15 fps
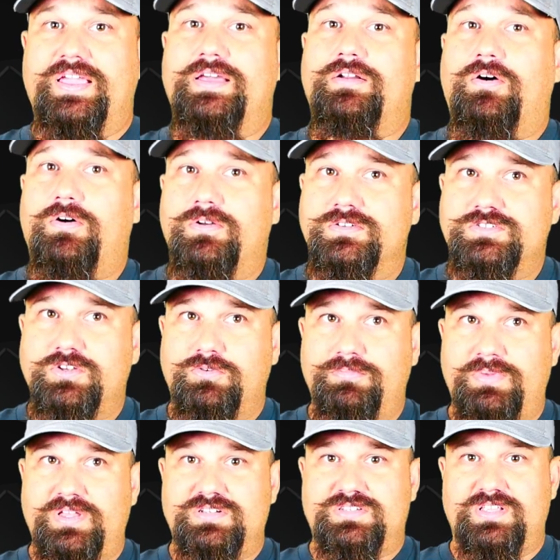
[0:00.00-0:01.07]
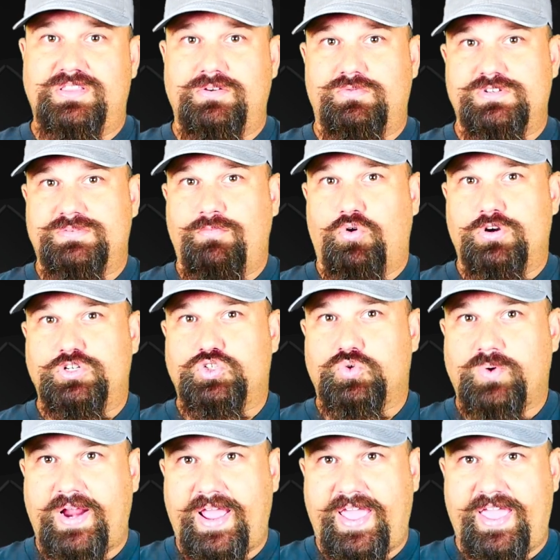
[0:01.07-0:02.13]
It also means that there was more
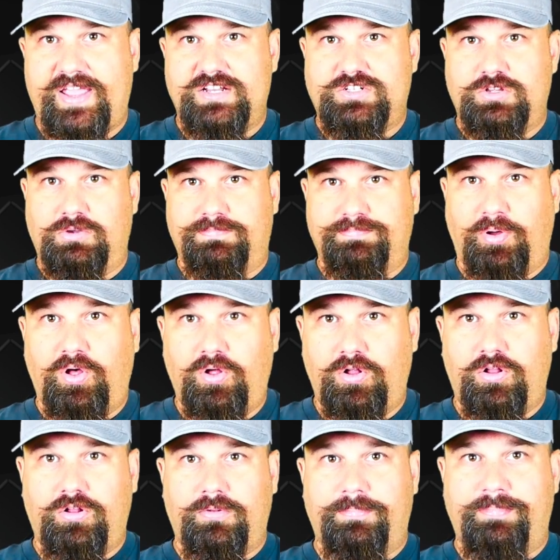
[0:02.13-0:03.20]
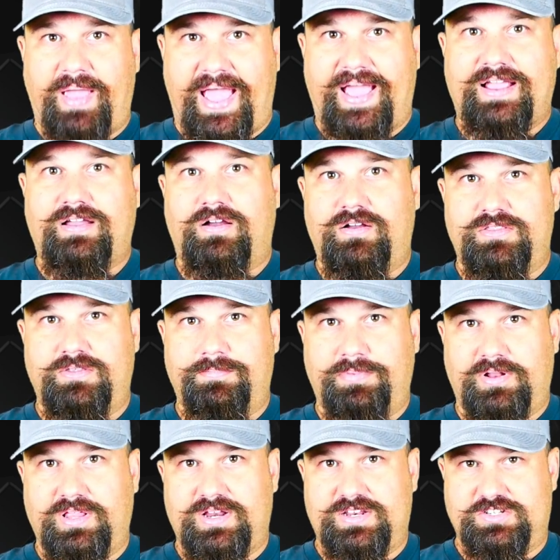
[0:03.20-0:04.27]
drag to pull back on the
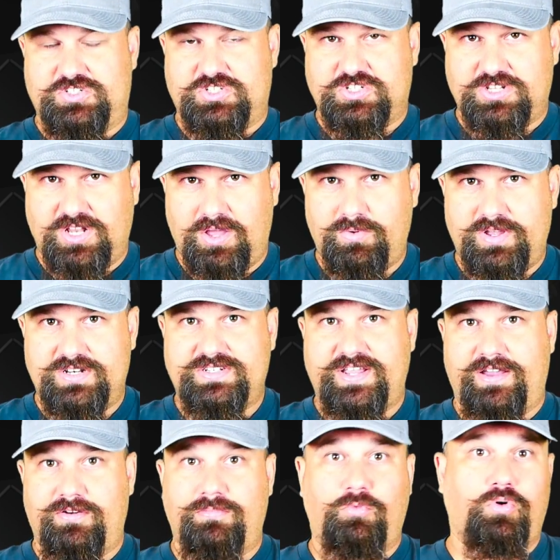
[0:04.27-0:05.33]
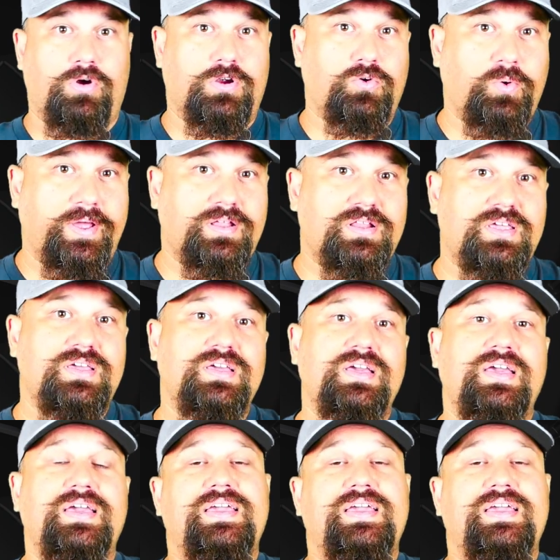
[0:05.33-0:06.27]
bullet and slow it down more quickly.